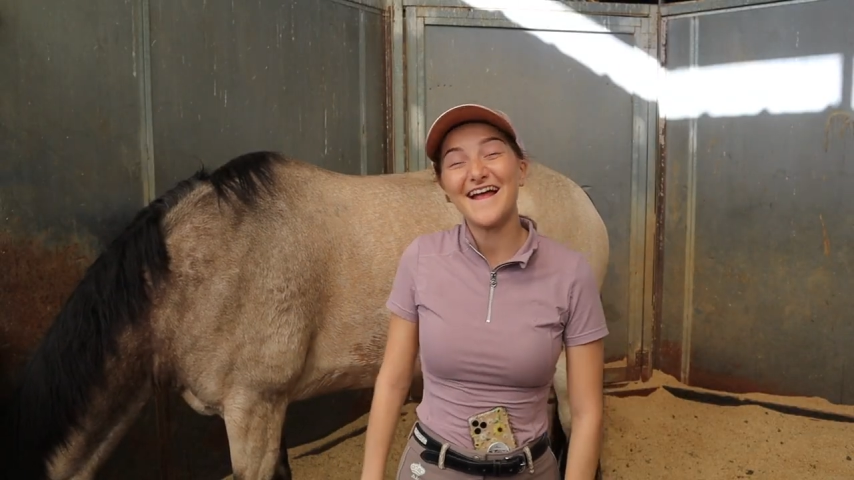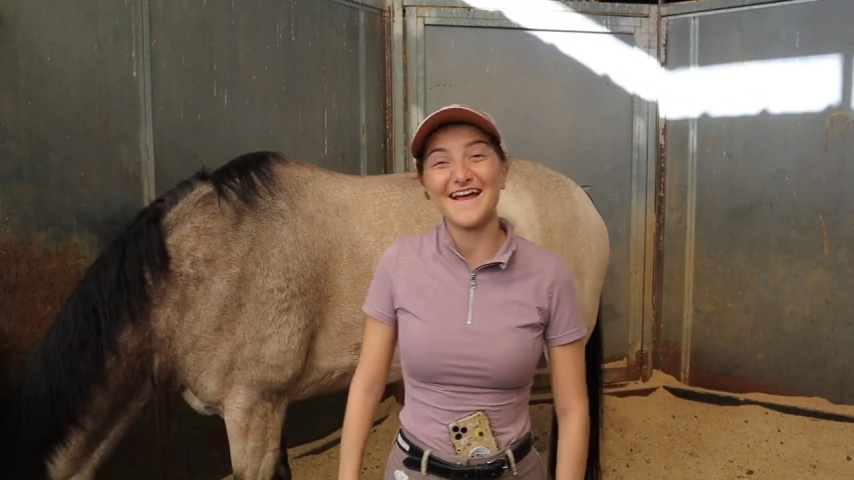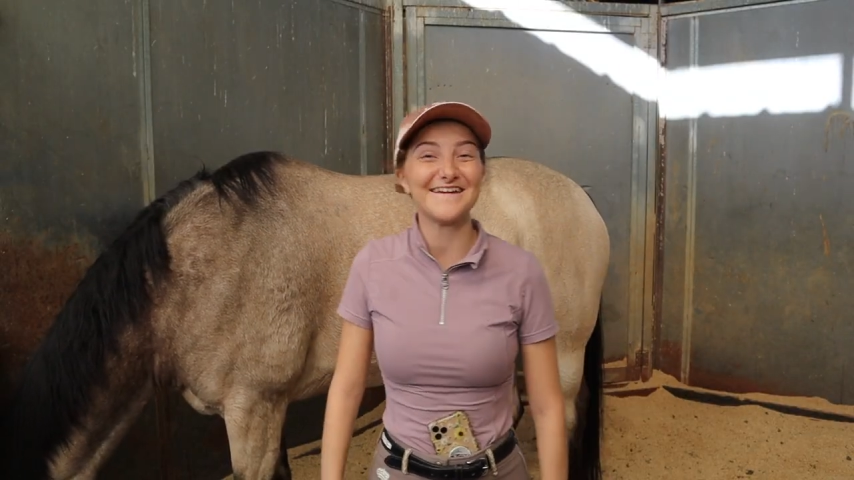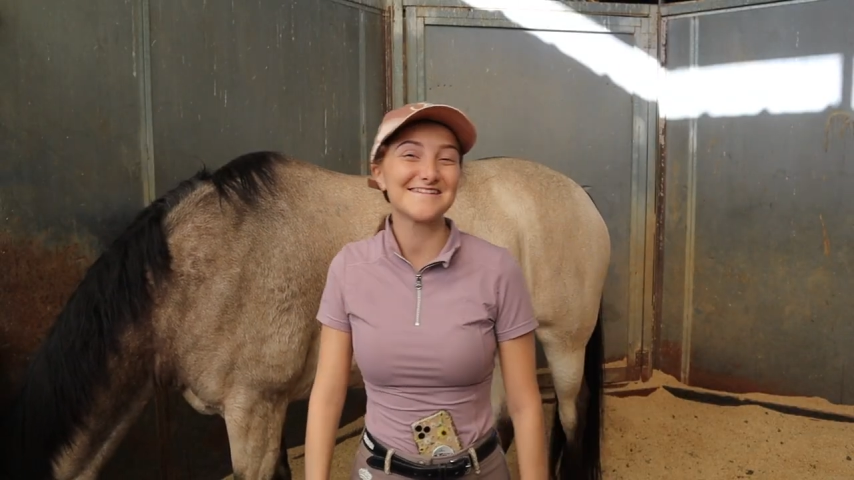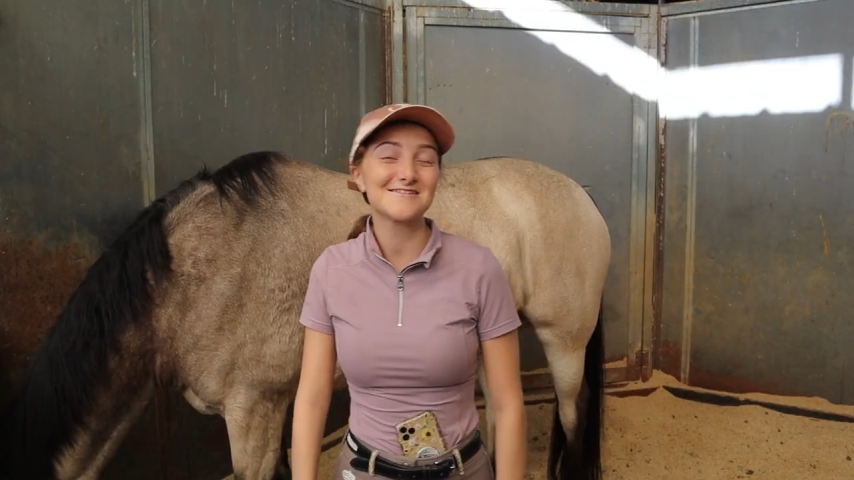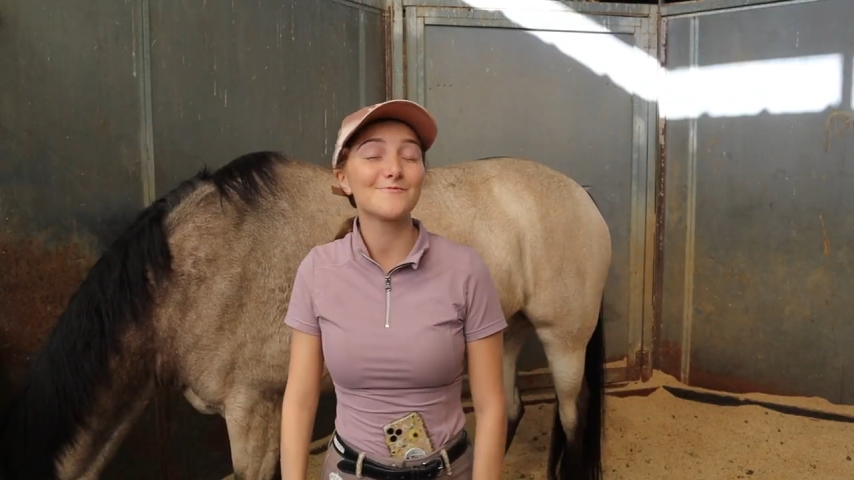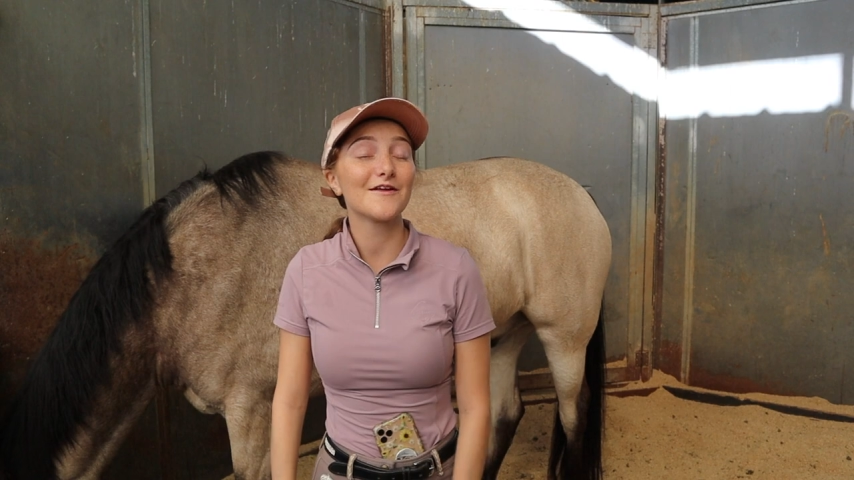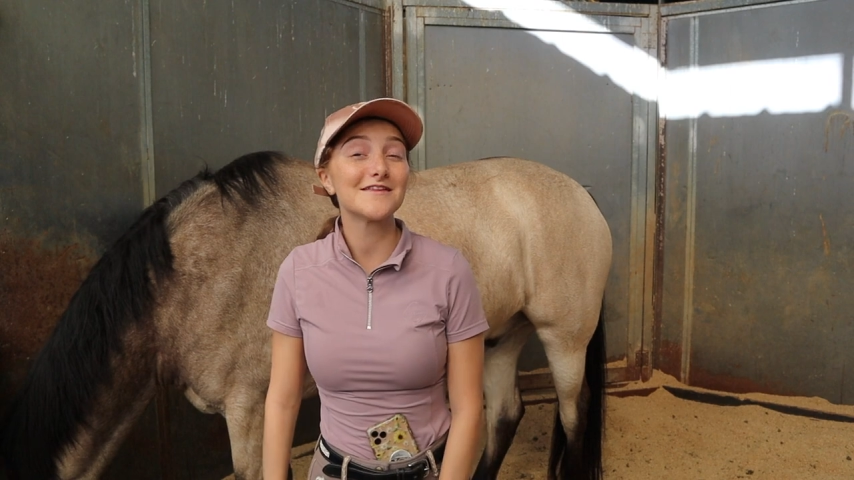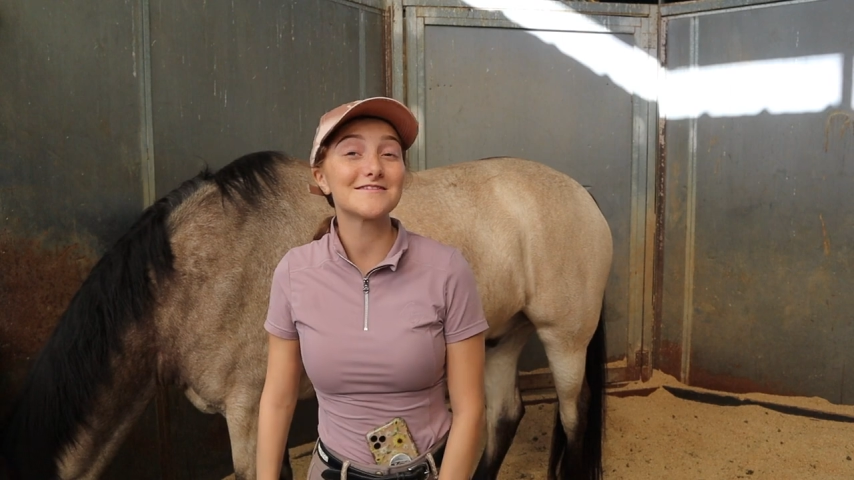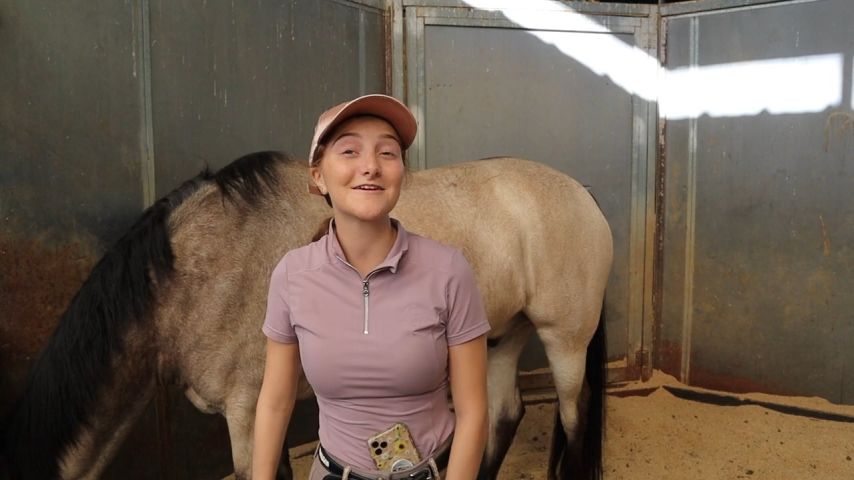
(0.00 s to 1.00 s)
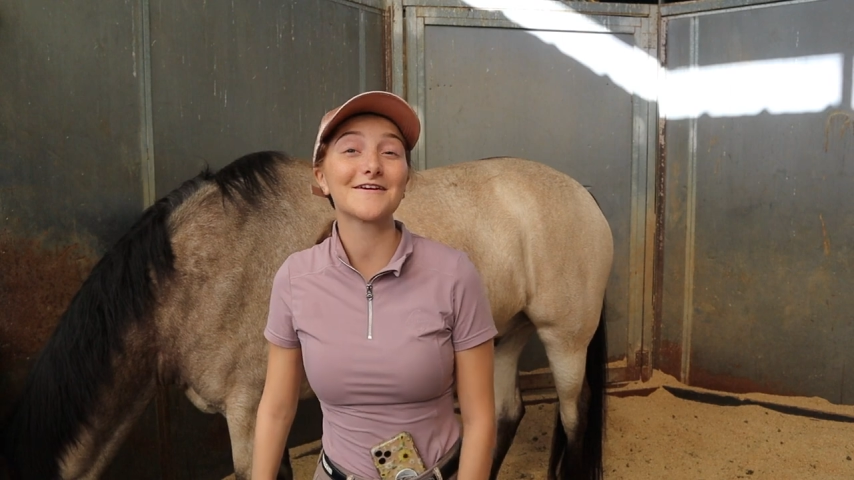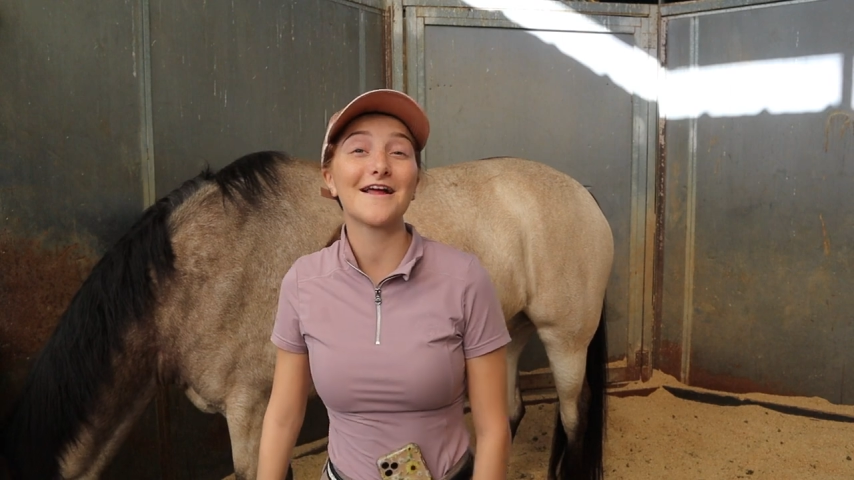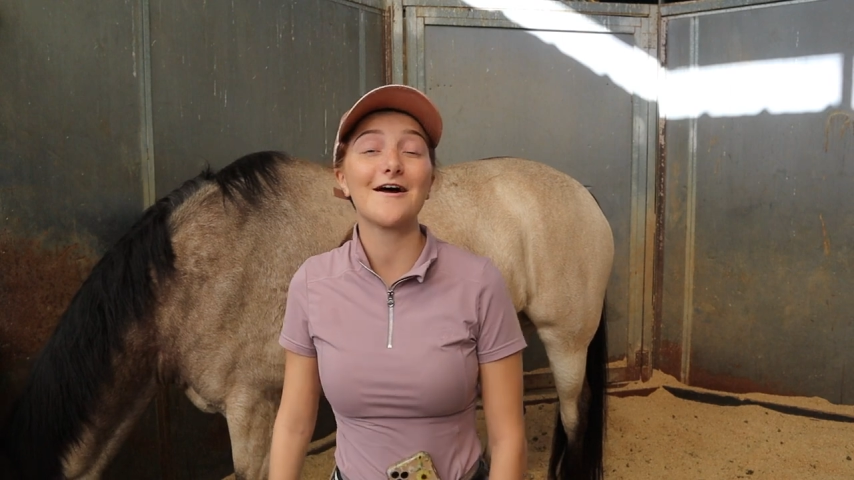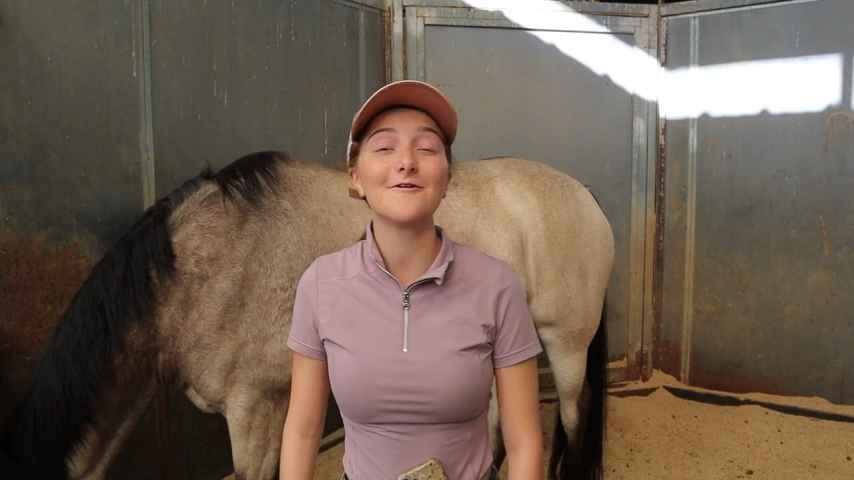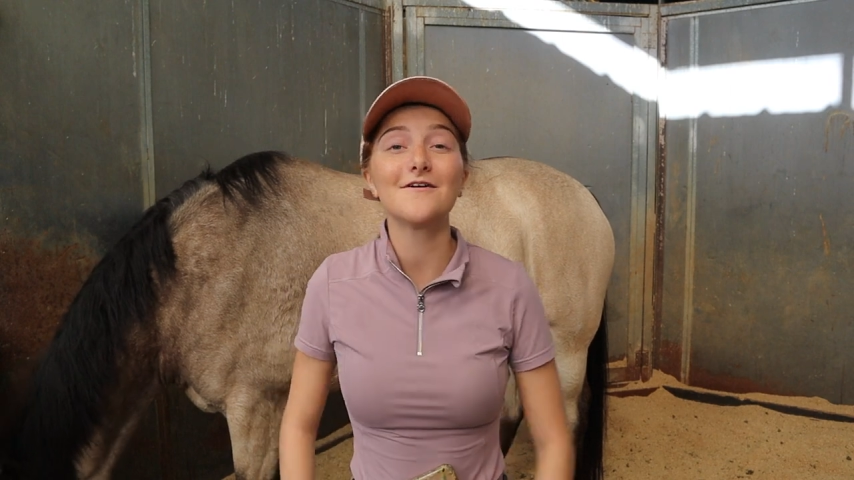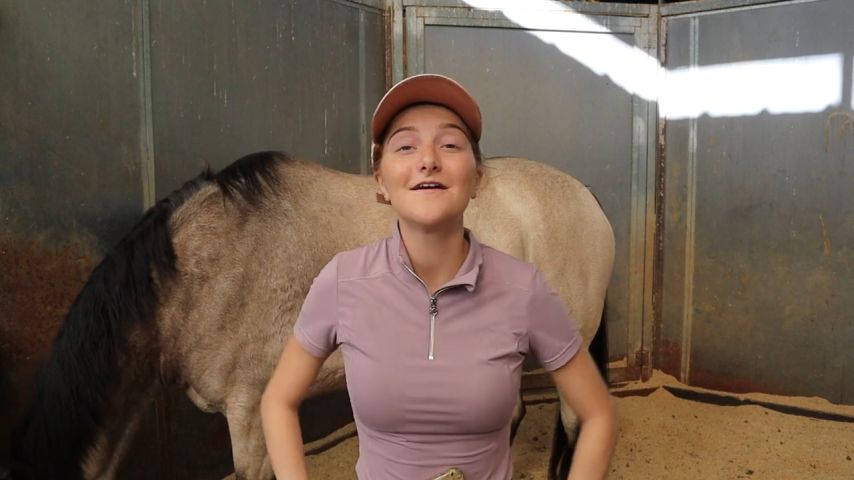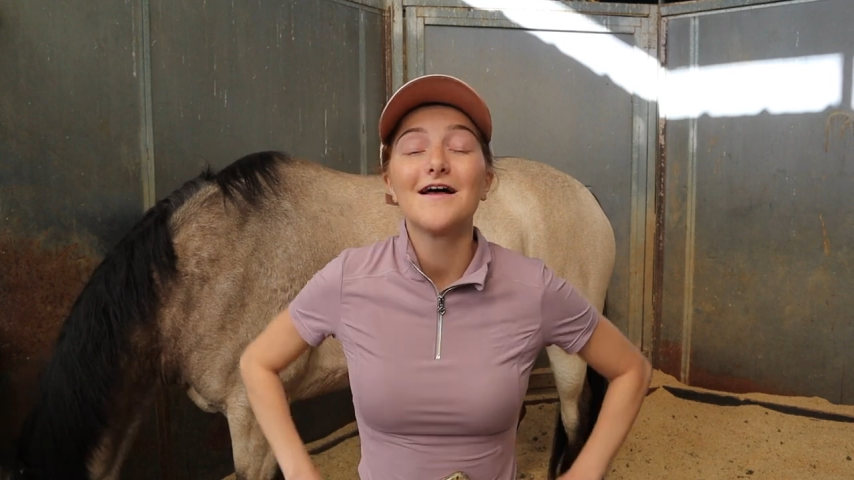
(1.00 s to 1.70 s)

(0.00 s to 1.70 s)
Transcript: and he had some fun in turnout.